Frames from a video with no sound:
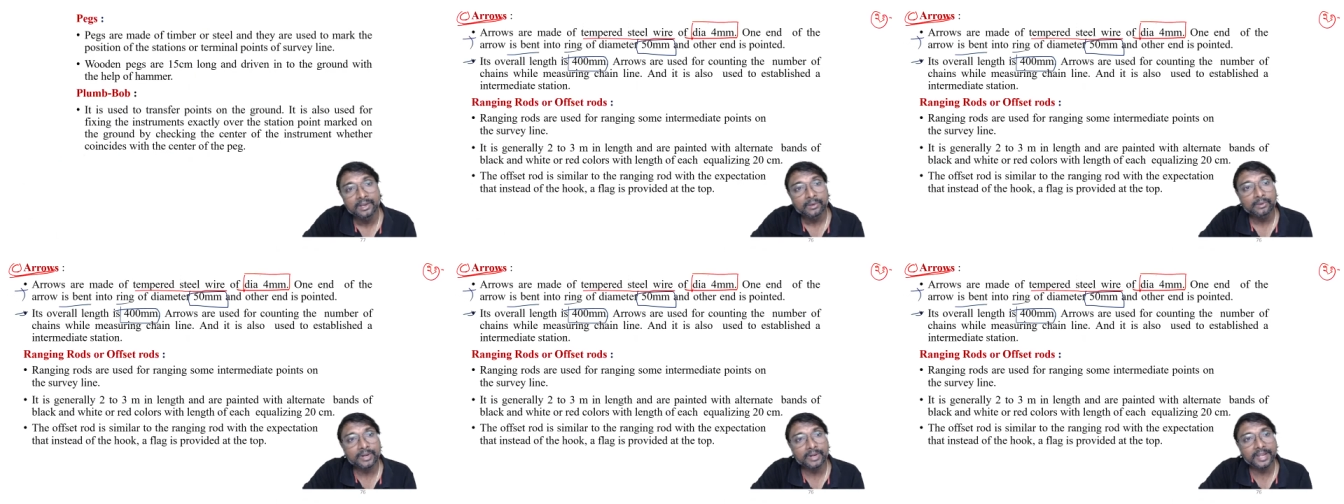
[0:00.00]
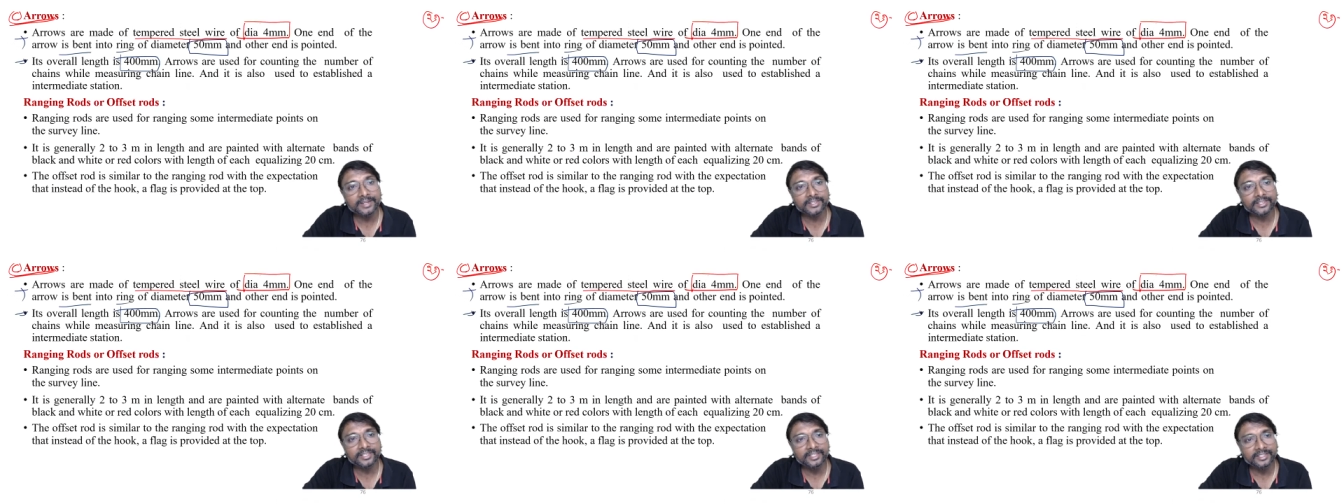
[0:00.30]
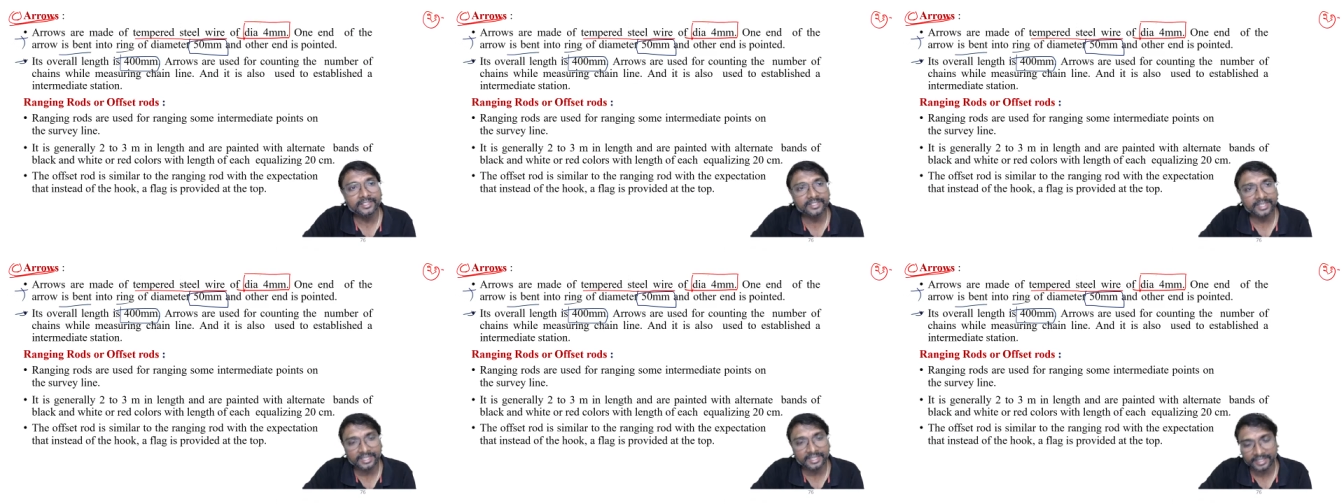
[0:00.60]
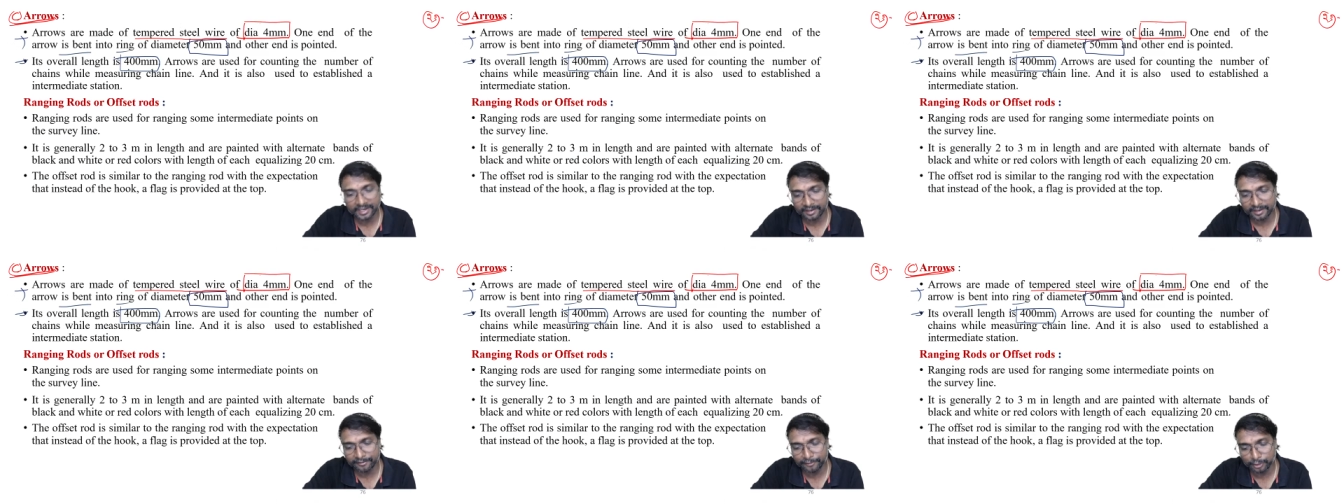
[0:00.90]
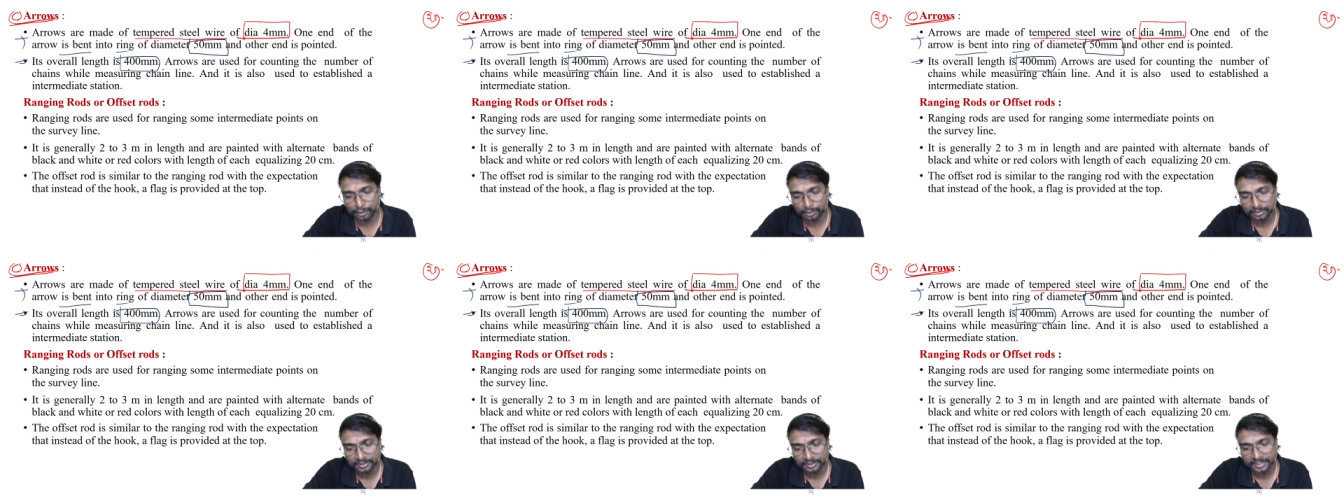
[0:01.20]
right? Is that clear, all of
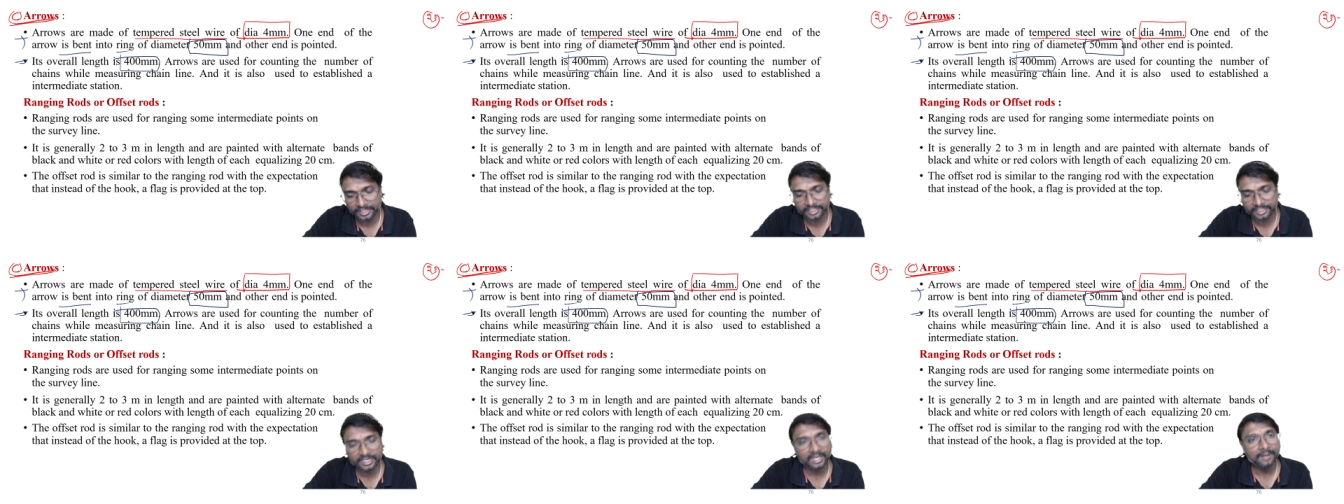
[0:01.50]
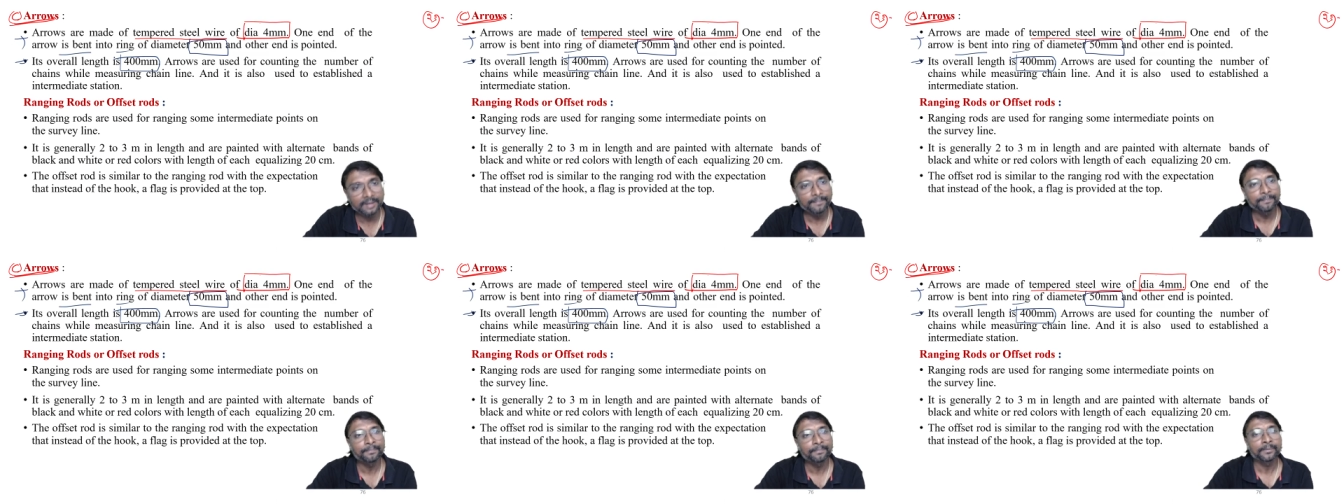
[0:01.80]
you? Yes, no?